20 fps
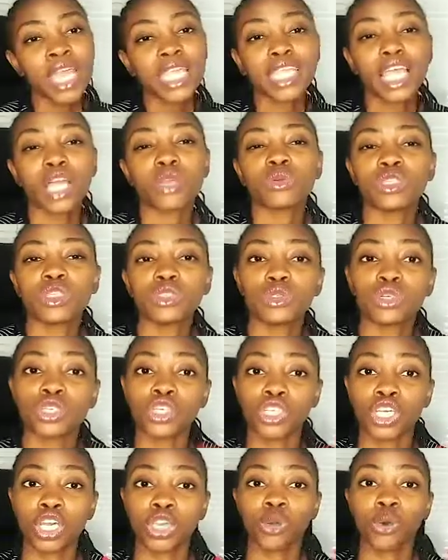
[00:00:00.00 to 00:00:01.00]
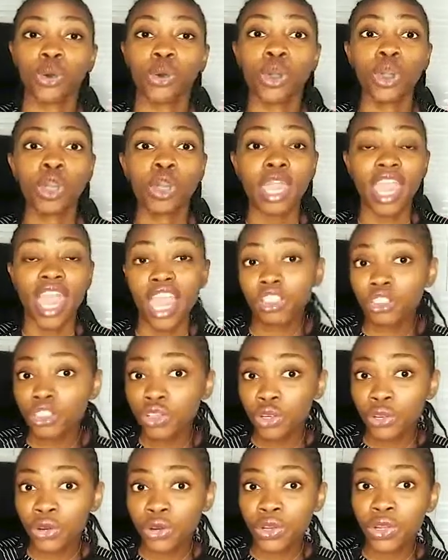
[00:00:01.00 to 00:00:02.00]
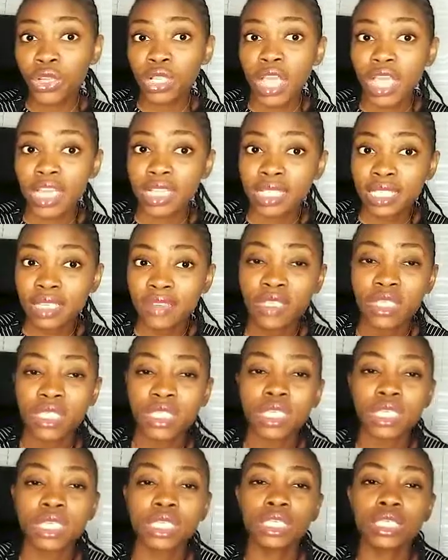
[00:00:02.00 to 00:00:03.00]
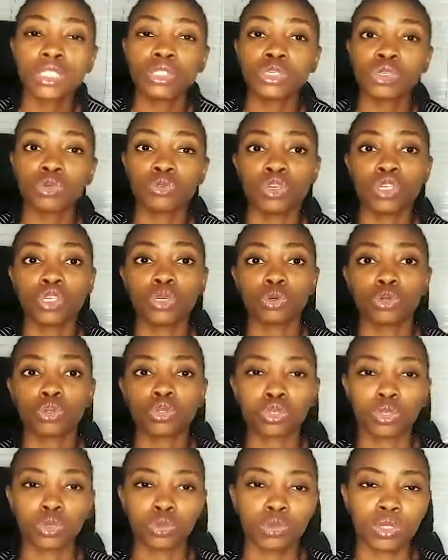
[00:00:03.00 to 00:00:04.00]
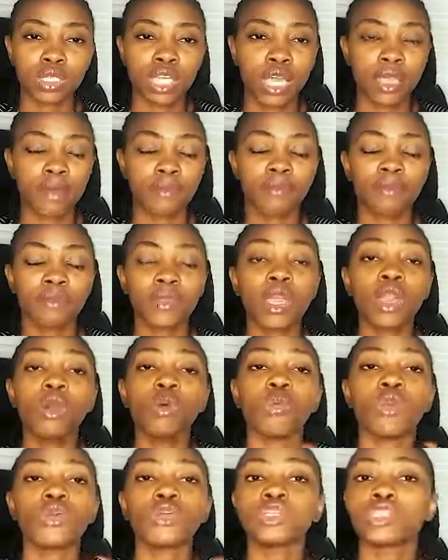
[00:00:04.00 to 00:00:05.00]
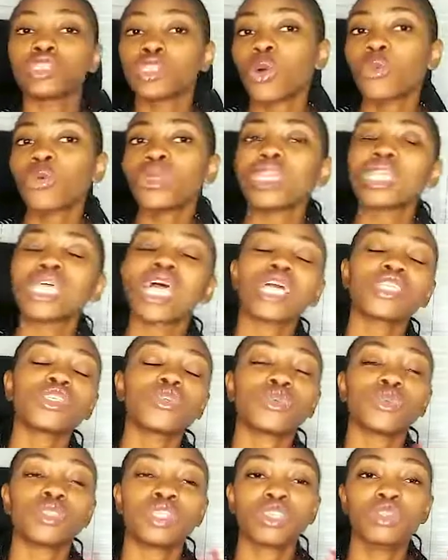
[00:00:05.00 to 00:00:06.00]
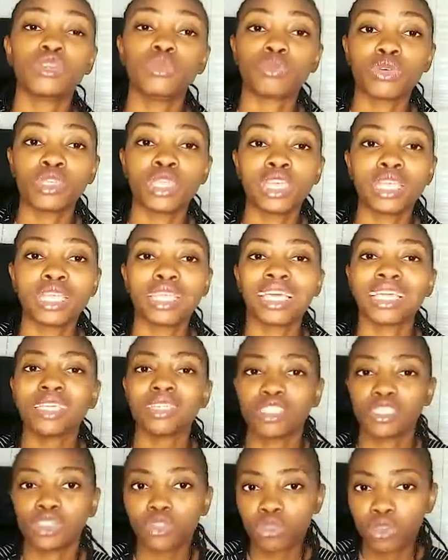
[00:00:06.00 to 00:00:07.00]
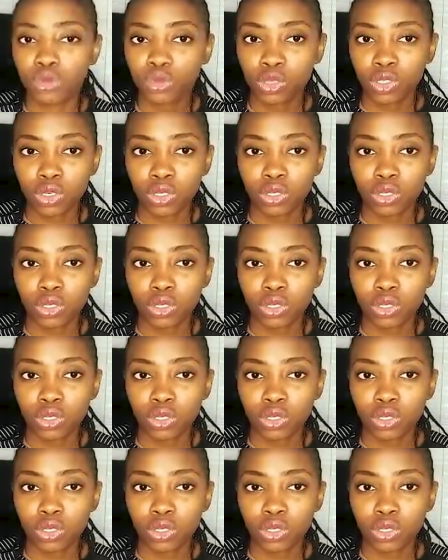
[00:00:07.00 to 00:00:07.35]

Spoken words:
Now, you need to share your extracurricular activities during your school time. When you're done with that, you need to put in a description.